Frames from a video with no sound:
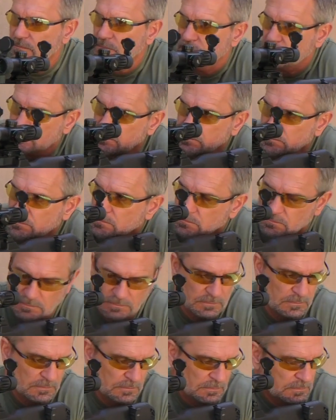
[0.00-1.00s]

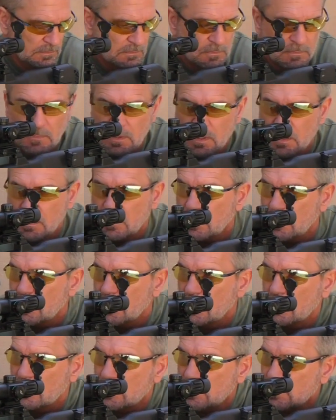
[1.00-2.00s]

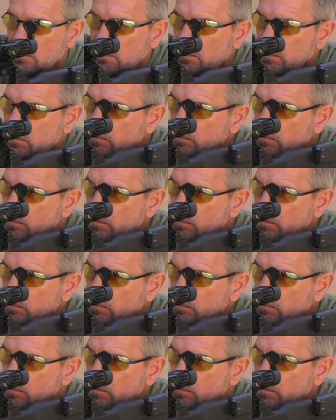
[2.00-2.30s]
(no one is talking)